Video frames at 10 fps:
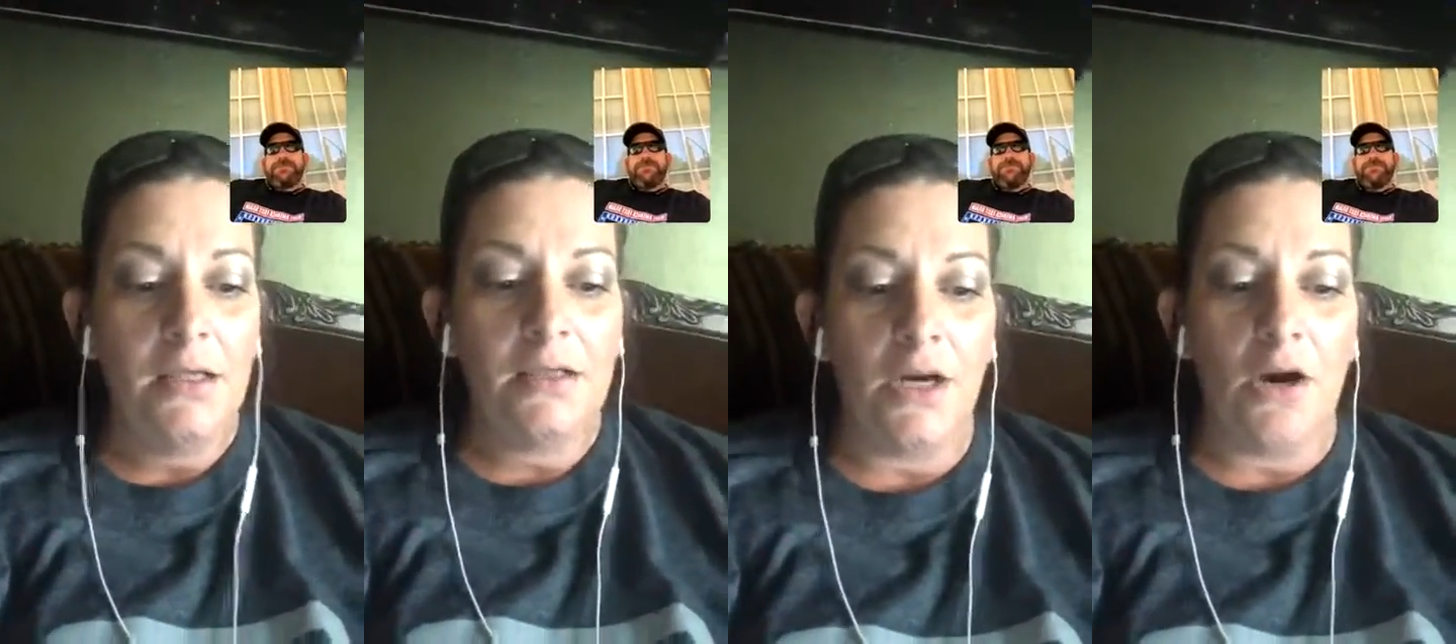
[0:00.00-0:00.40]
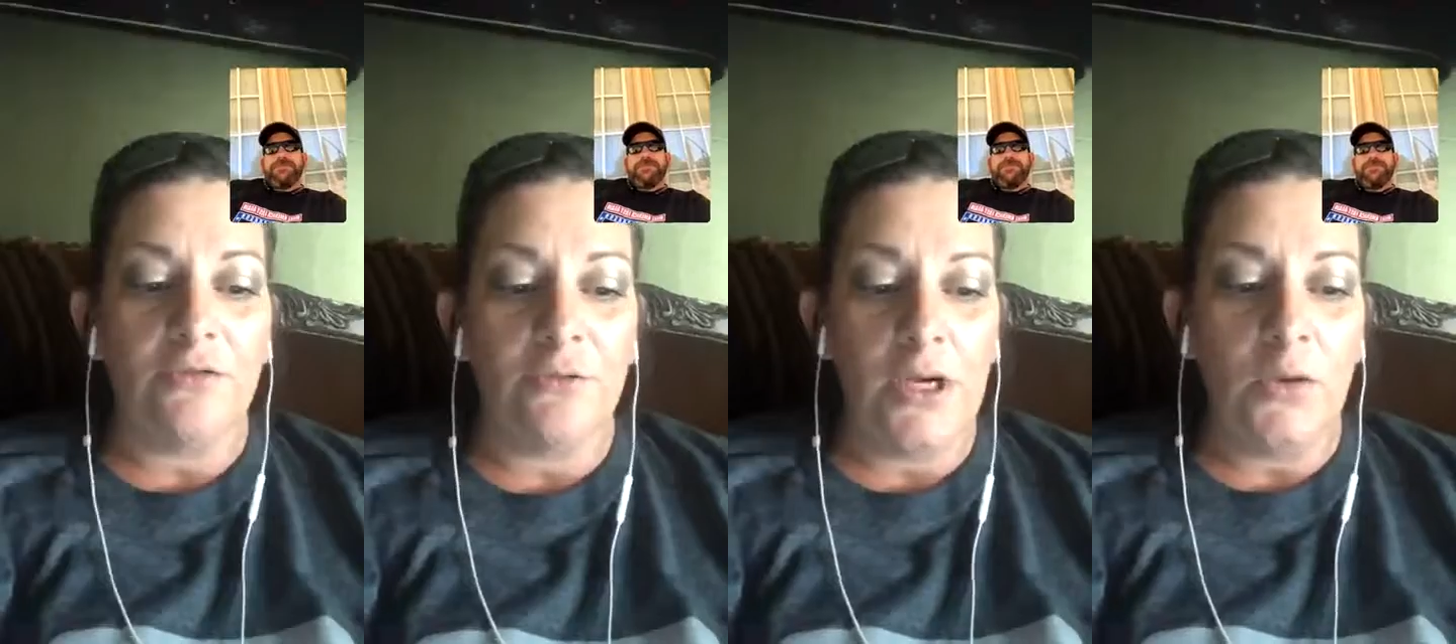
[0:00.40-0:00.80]
that our
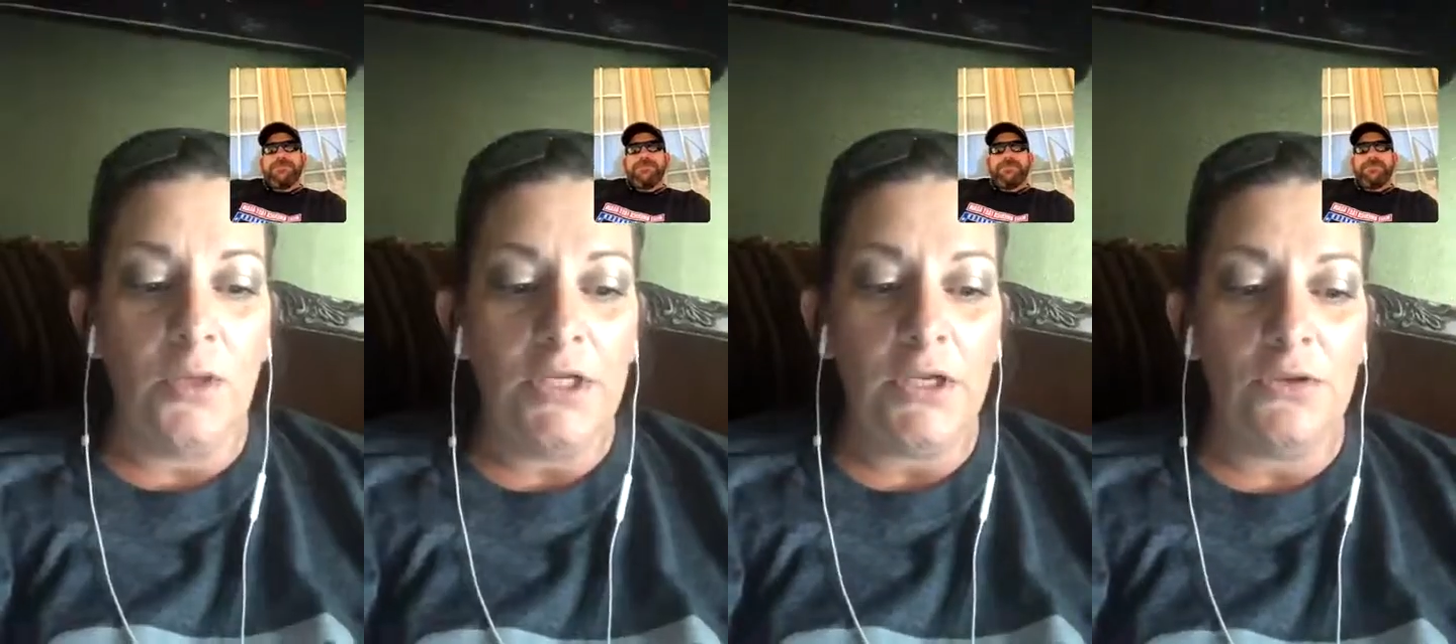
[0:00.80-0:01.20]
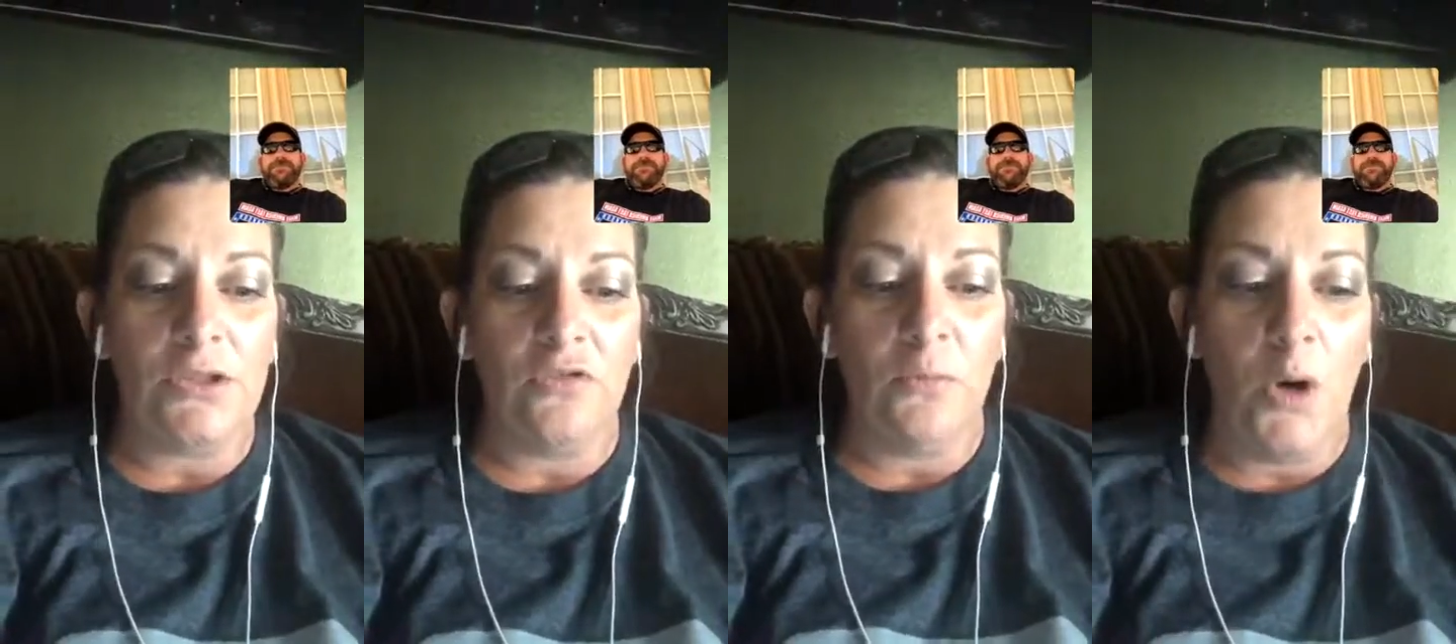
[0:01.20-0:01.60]
frequent use
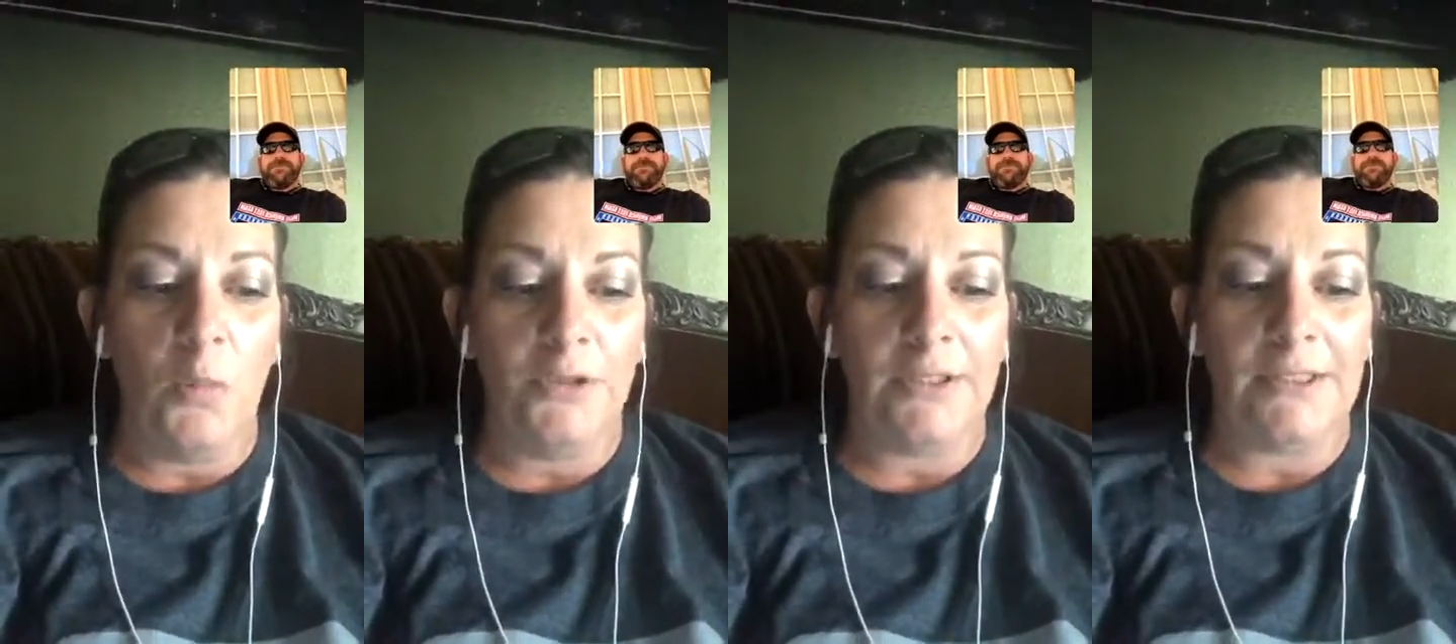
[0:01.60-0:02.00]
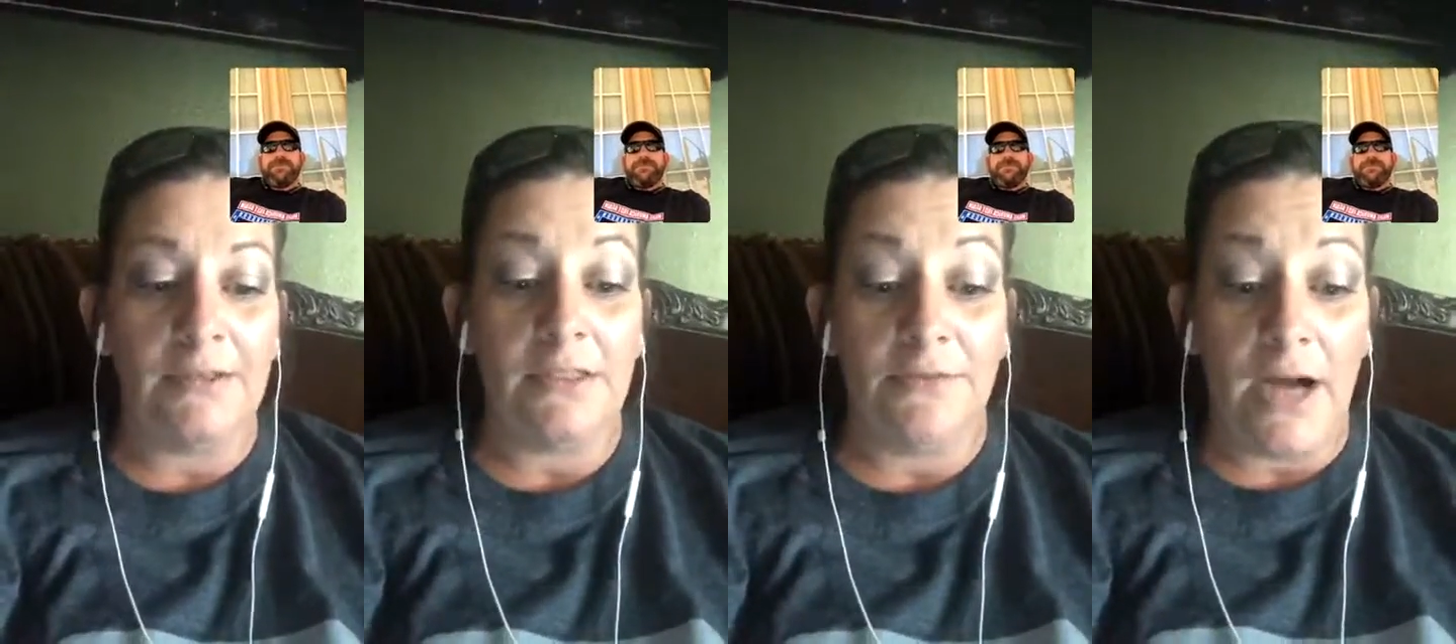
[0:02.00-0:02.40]
of mobile
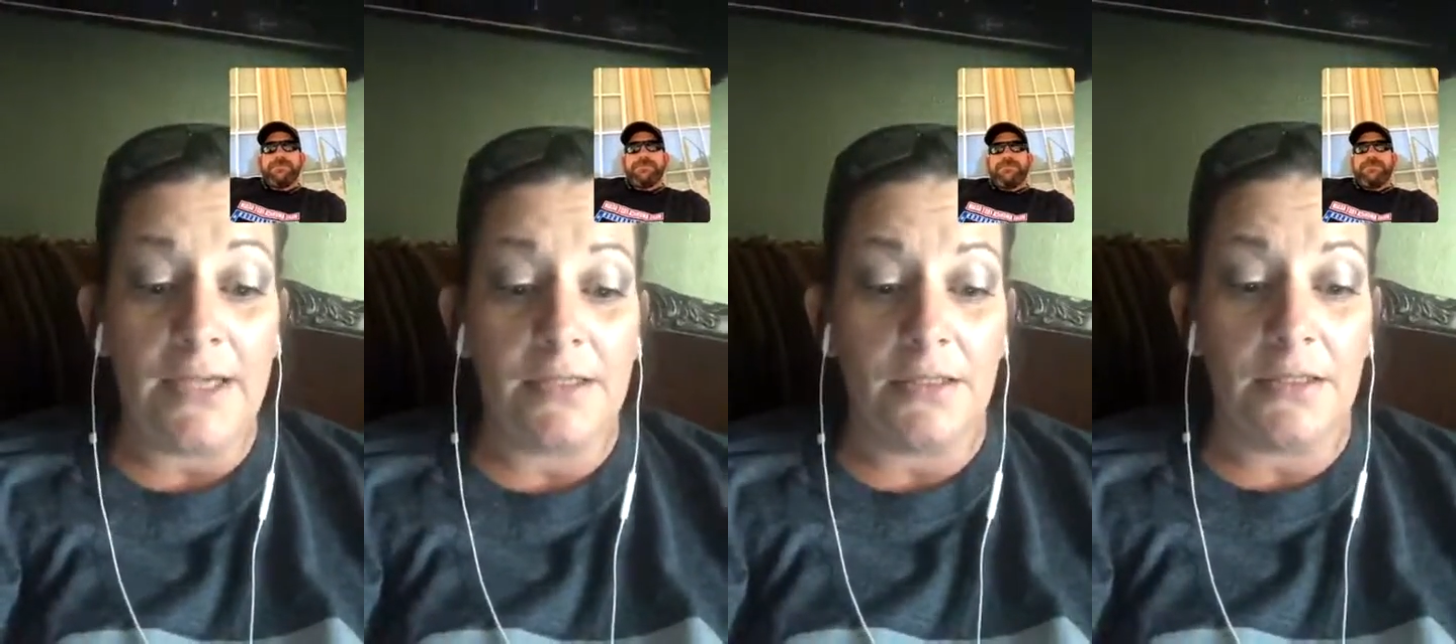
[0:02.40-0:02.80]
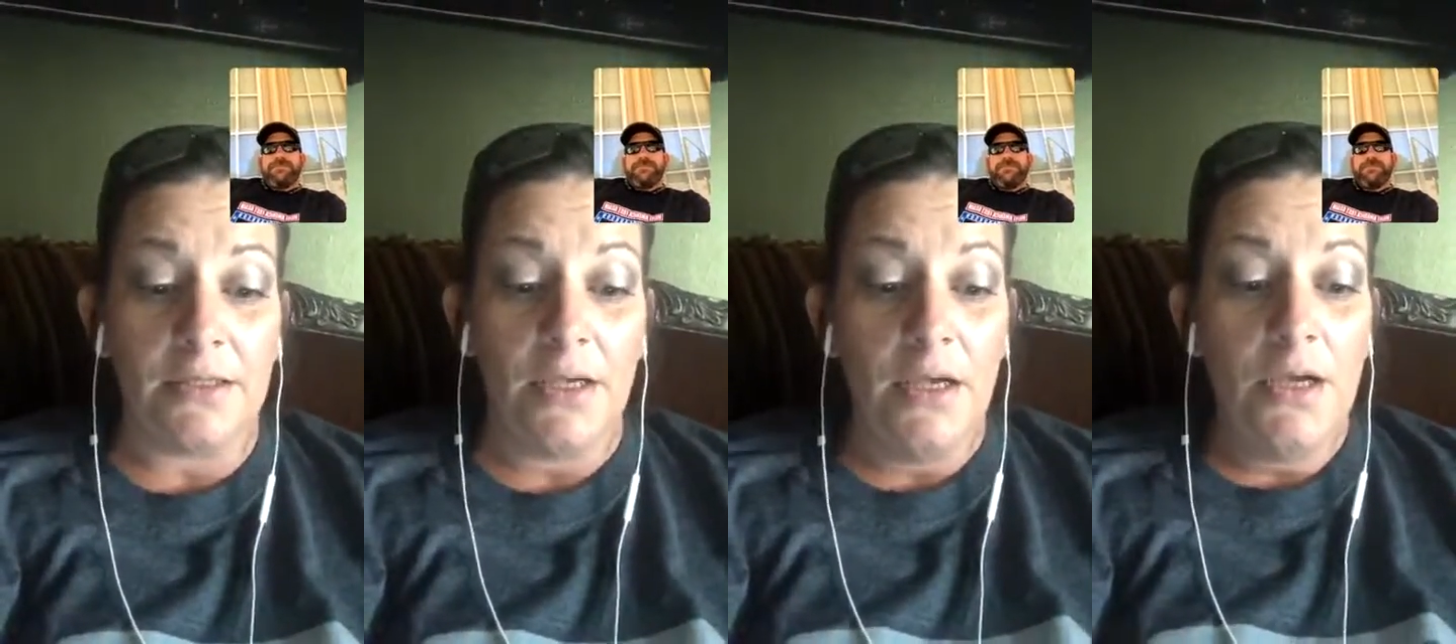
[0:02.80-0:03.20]
devices